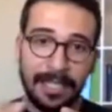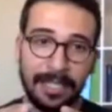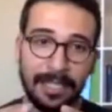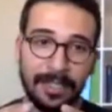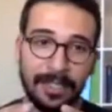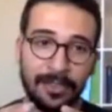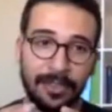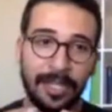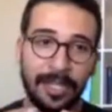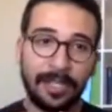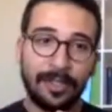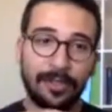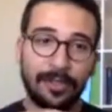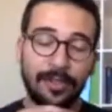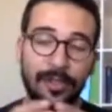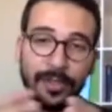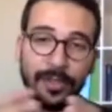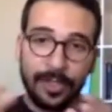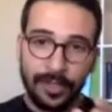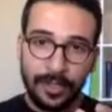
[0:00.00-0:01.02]
so that
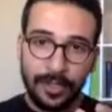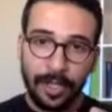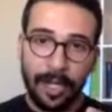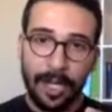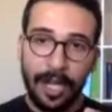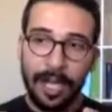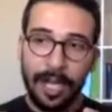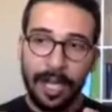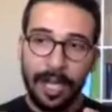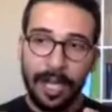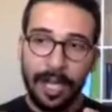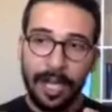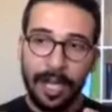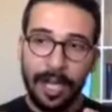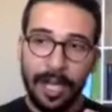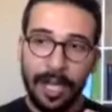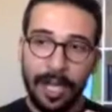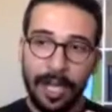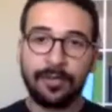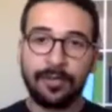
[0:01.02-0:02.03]
reduces the cost, uh,
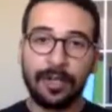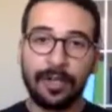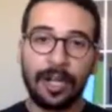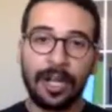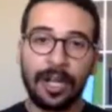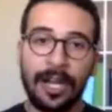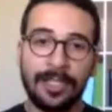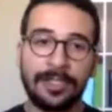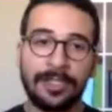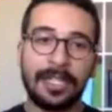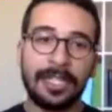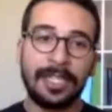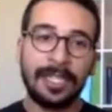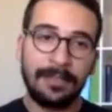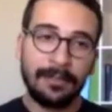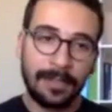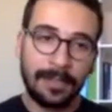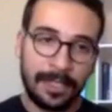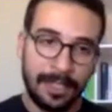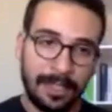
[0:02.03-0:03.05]
the network cost, and
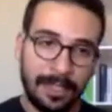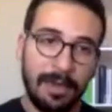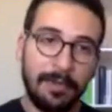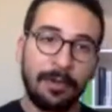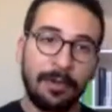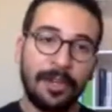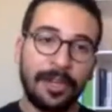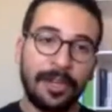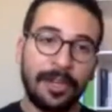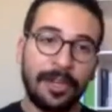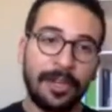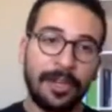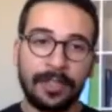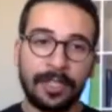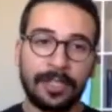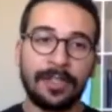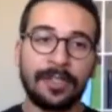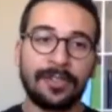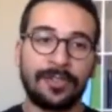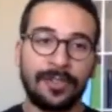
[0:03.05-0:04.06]
even the memory cost of the
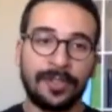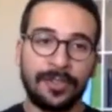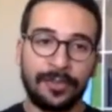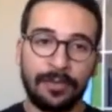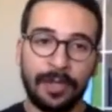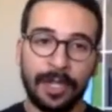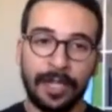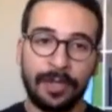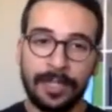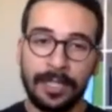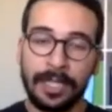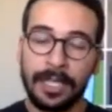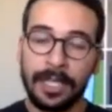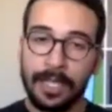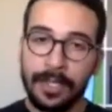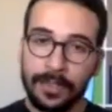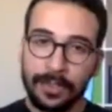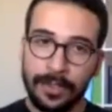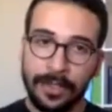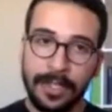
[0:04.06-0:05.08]
cluster as well.
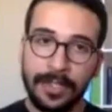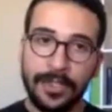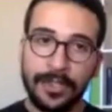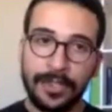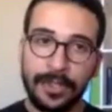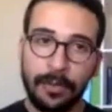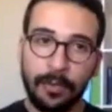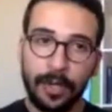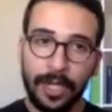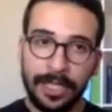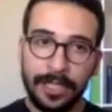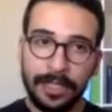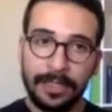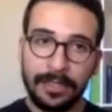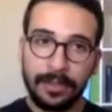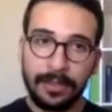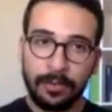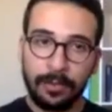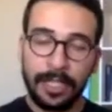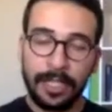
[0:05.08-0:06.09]
So this is a
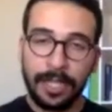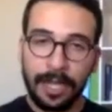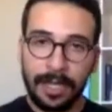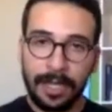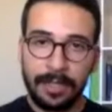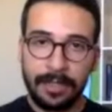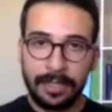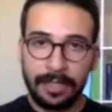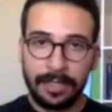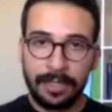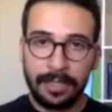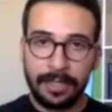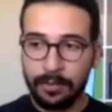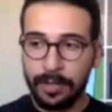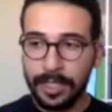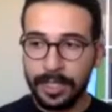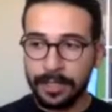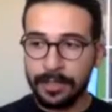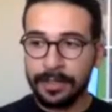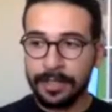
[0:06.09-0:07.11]
one one uh,
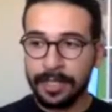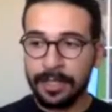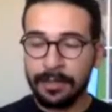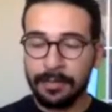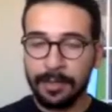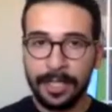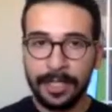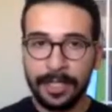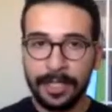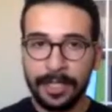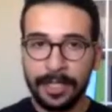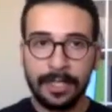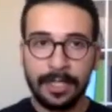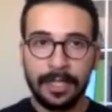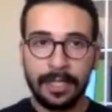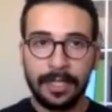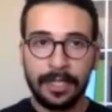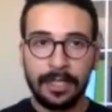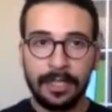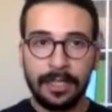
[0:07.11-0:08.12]
one good thing about
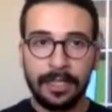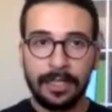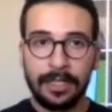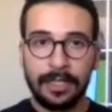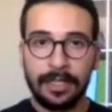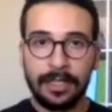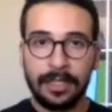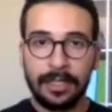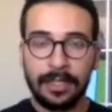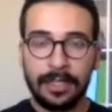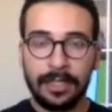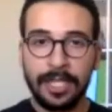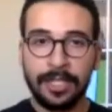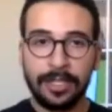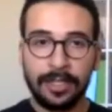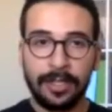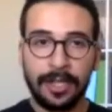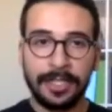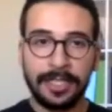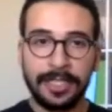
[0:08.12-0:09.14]
uh,
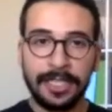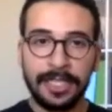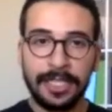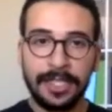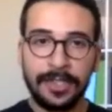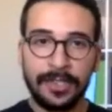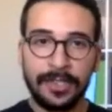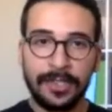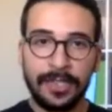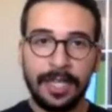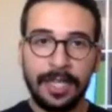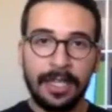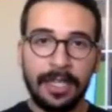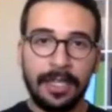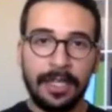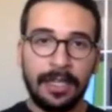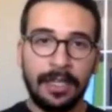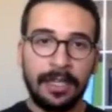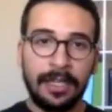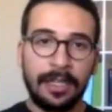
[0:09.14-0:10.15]
spatial RDDs.
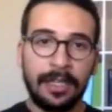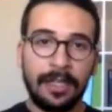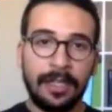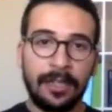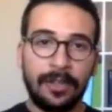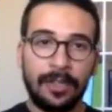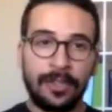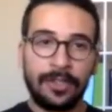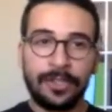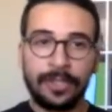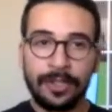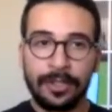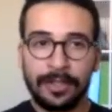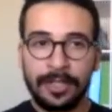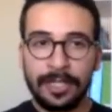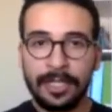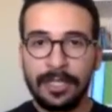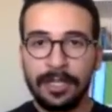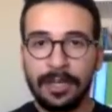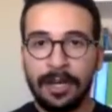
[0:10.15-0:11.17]
Uh, also,
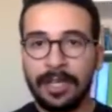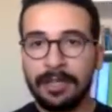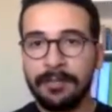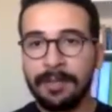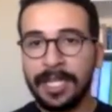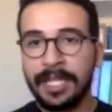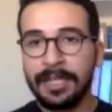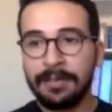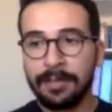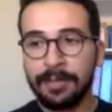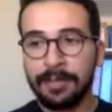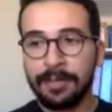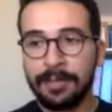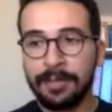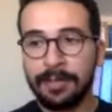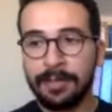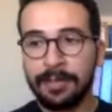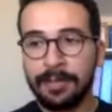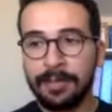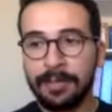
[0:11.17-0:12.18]
the automatic
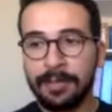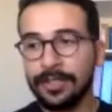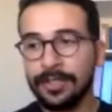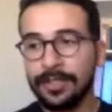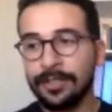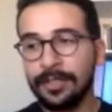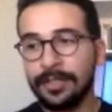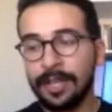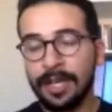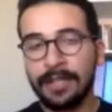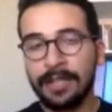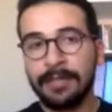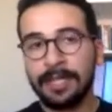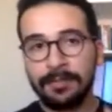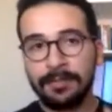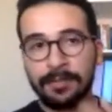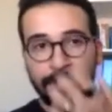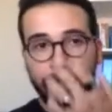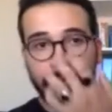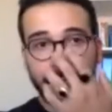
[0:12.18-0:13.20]
partitioning. So the
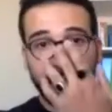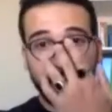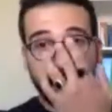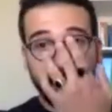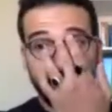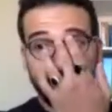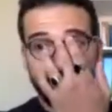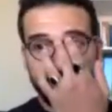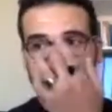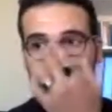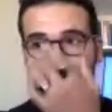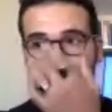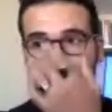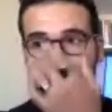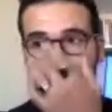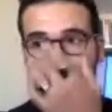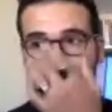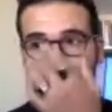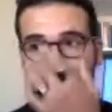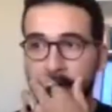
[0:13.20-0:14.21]
automatic partitioning is
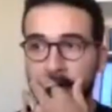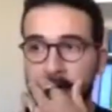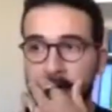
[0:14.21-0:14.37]
another